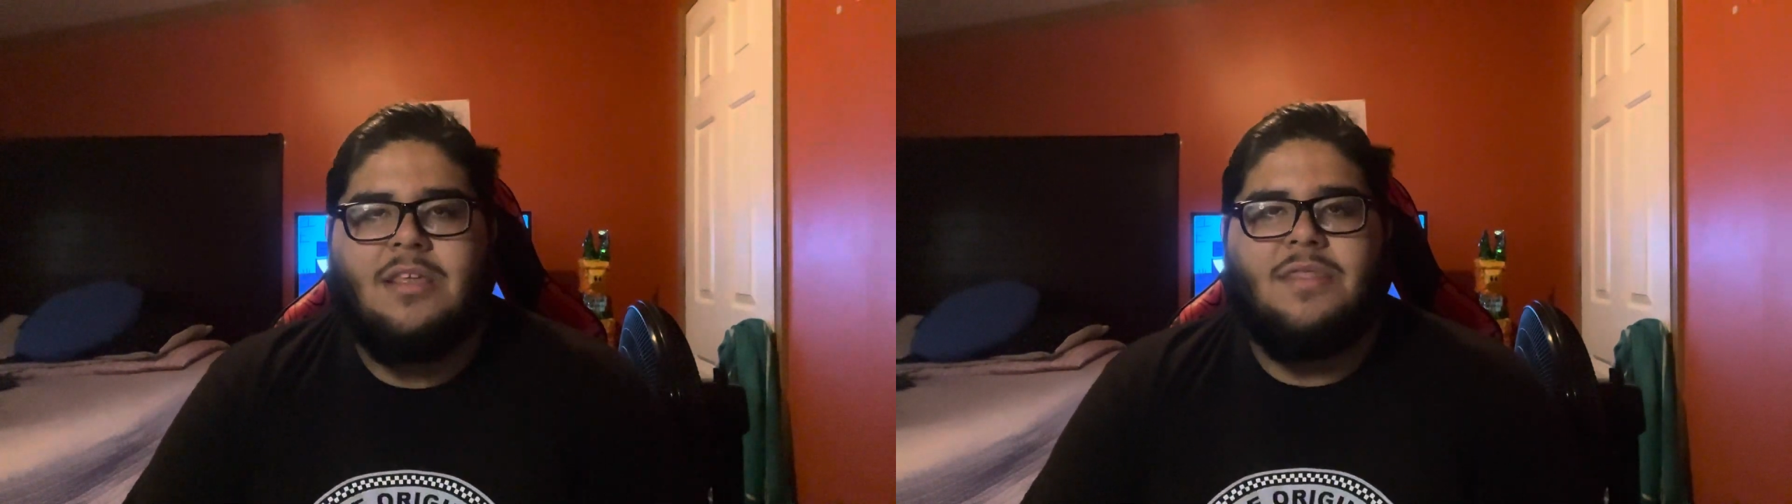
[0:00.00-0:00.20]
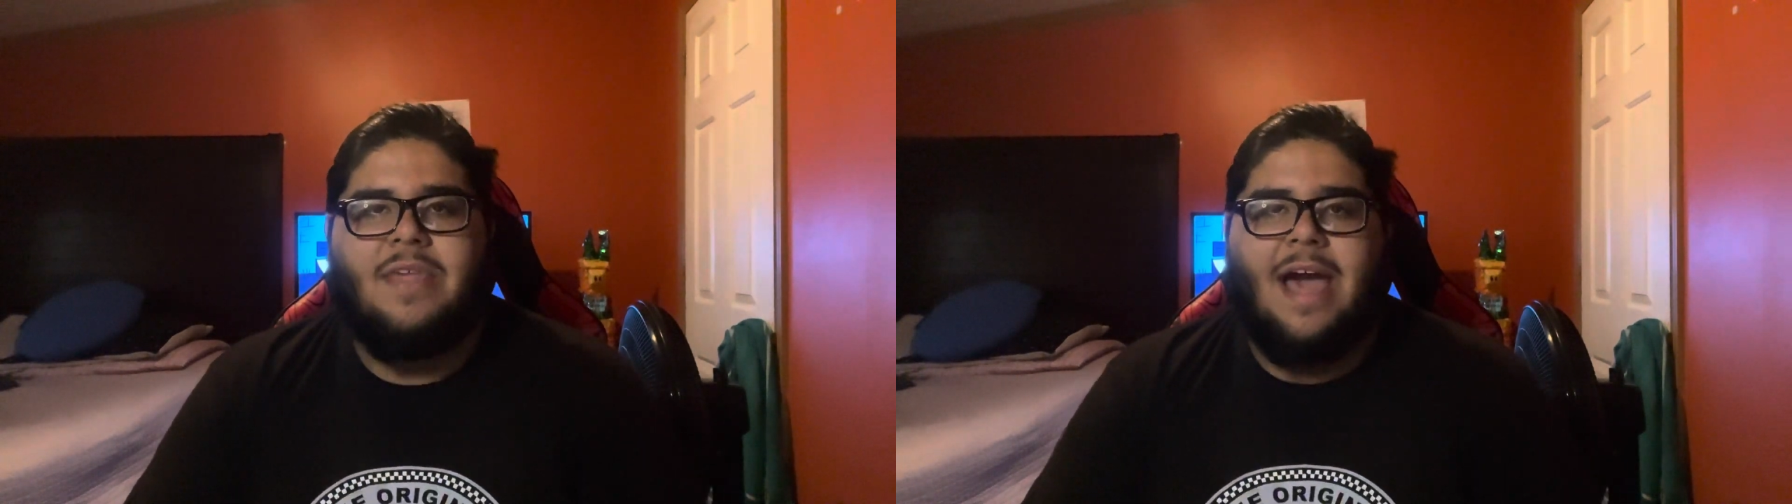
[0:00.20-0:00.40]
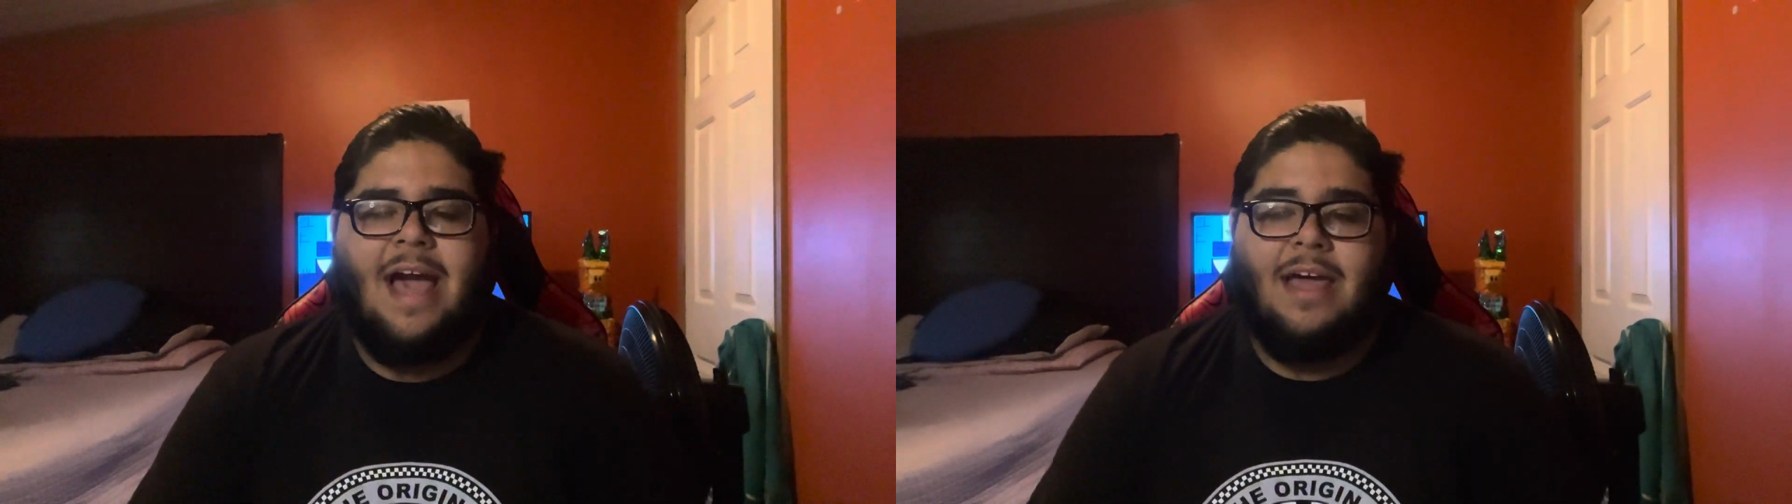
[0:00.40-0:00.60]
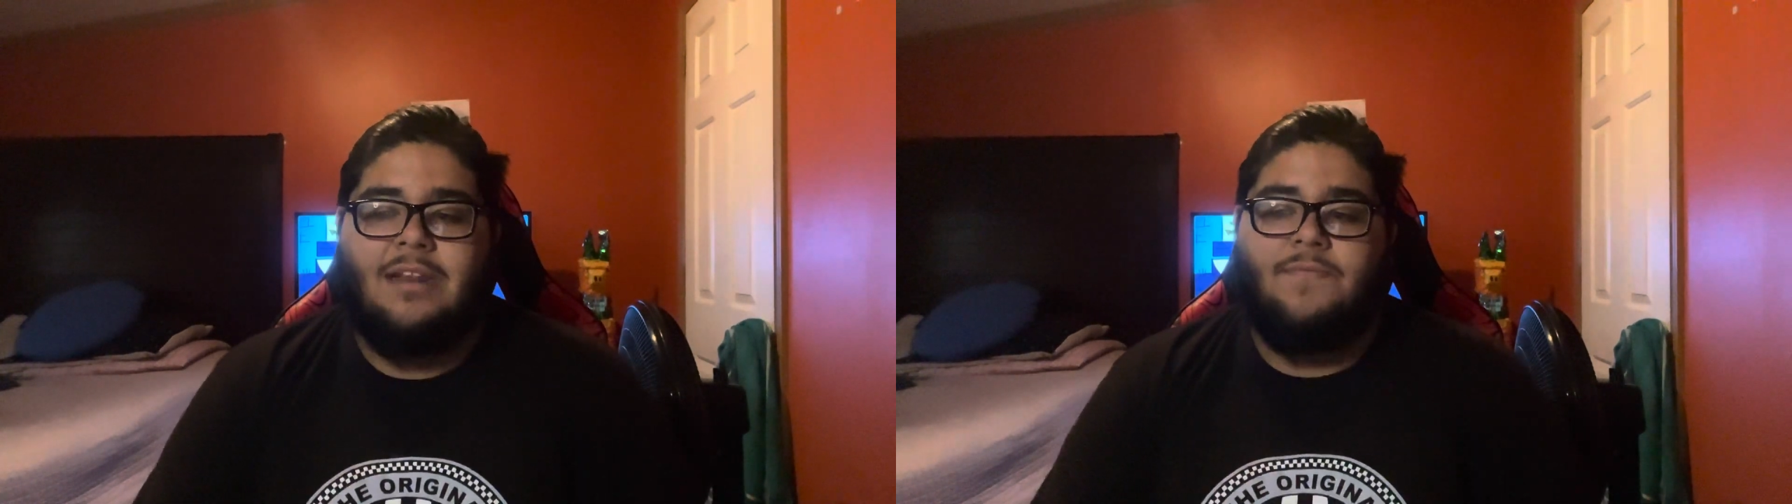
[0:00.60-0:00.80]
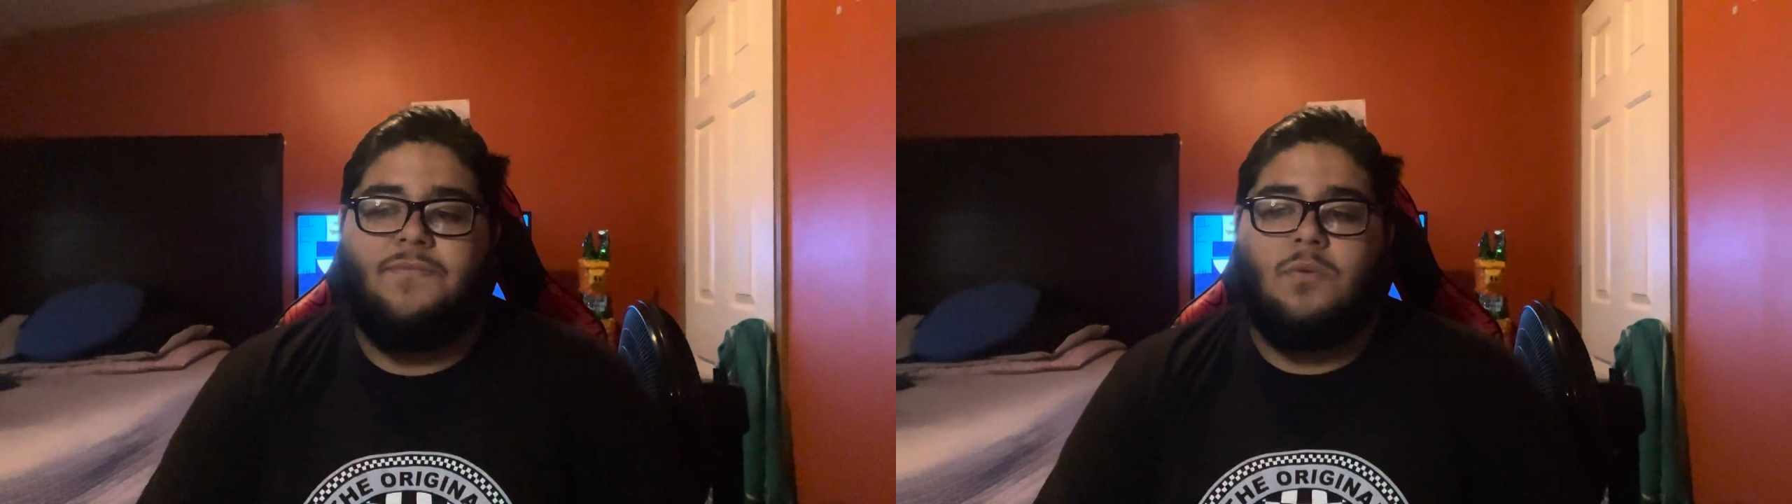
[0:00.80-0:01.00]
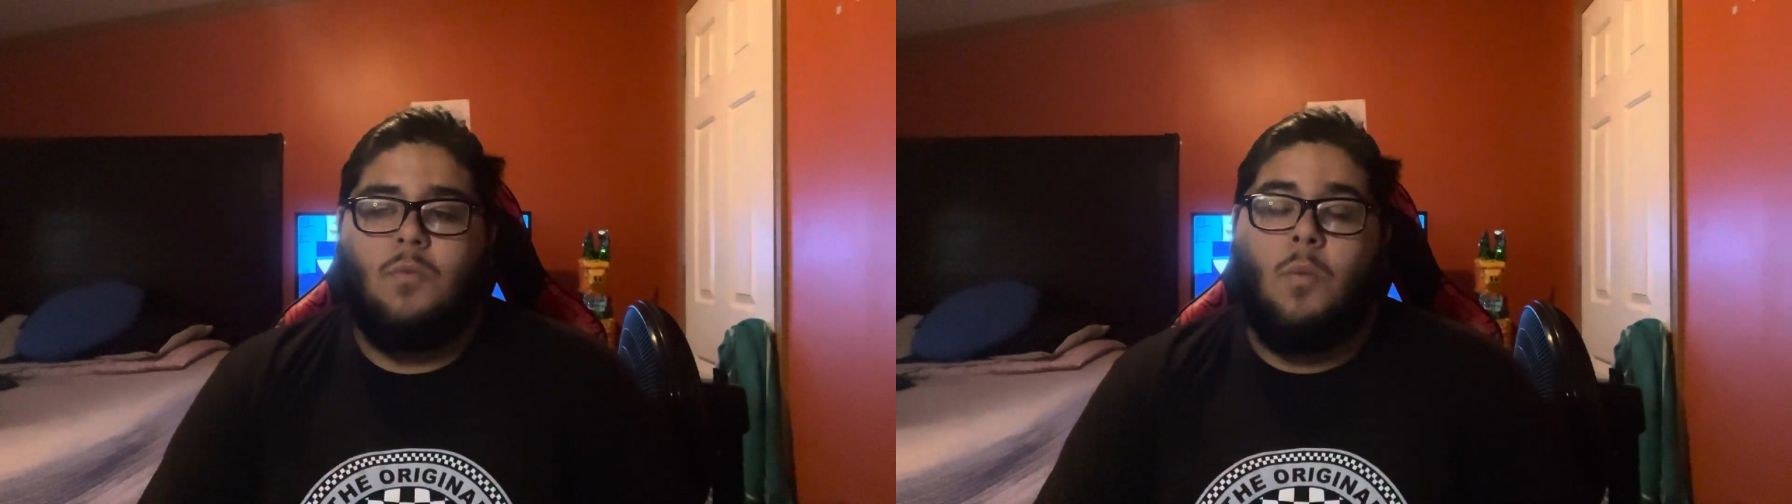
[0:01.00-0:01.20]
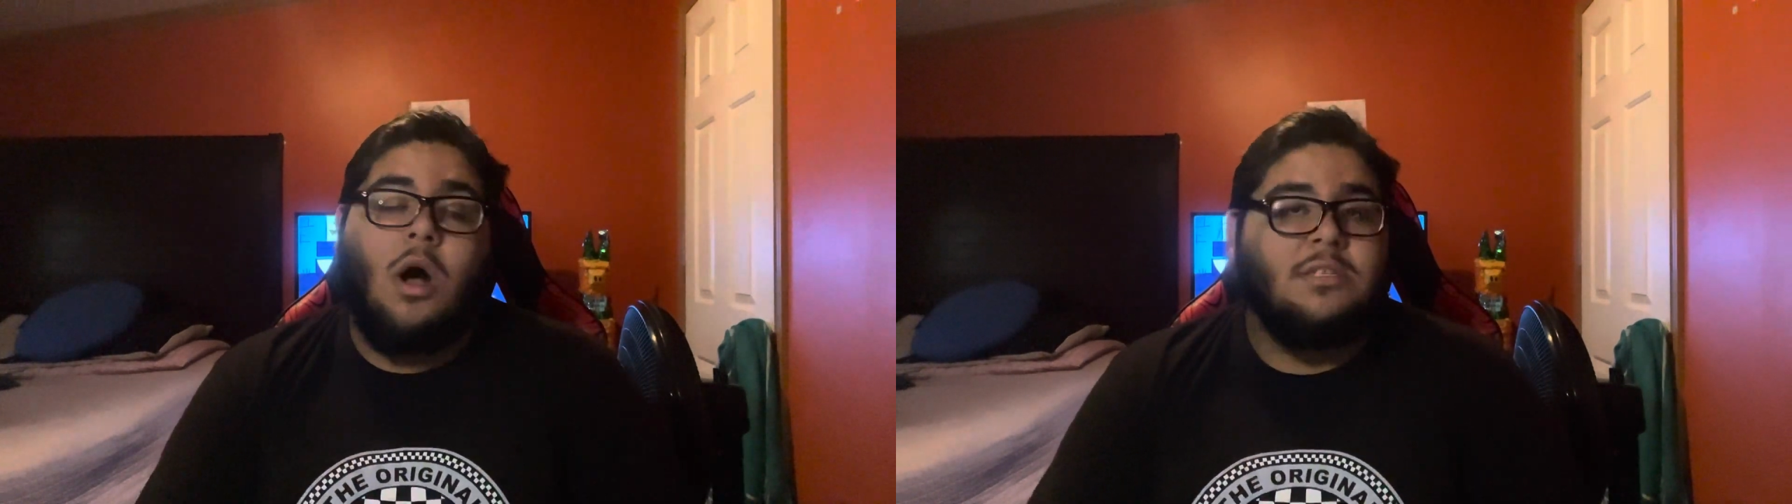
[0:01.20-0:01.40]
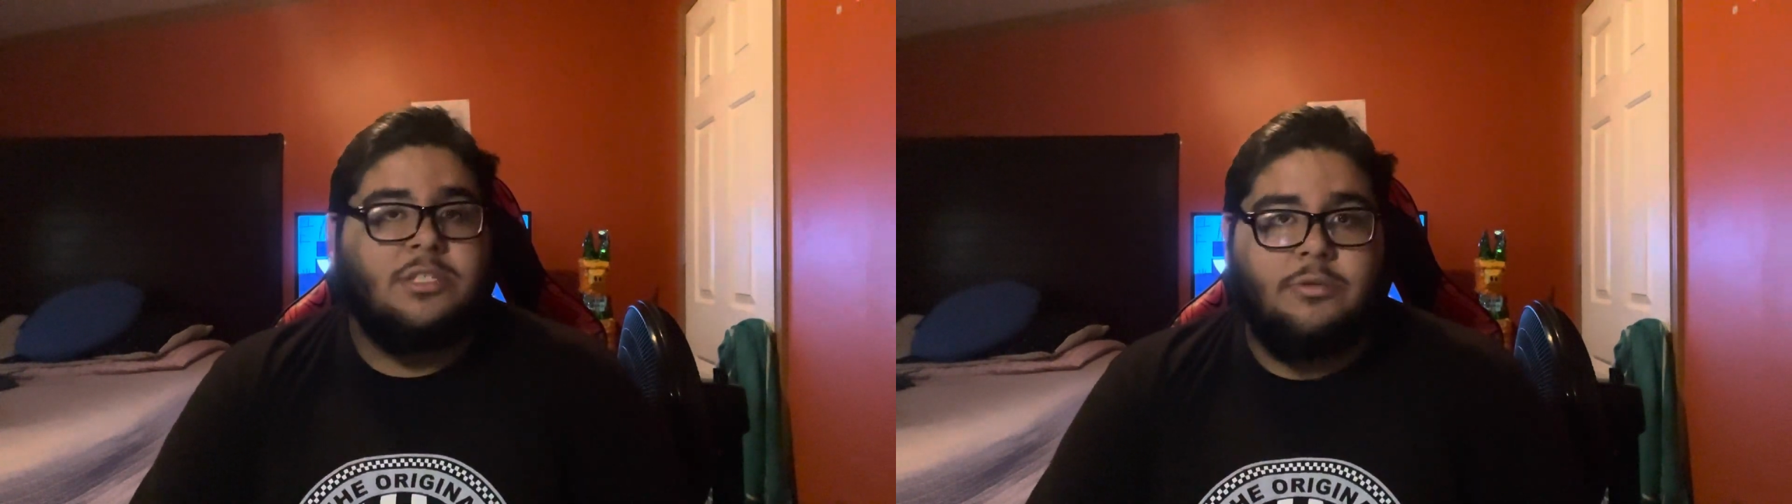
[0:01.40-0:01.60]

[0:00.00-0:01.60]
that wants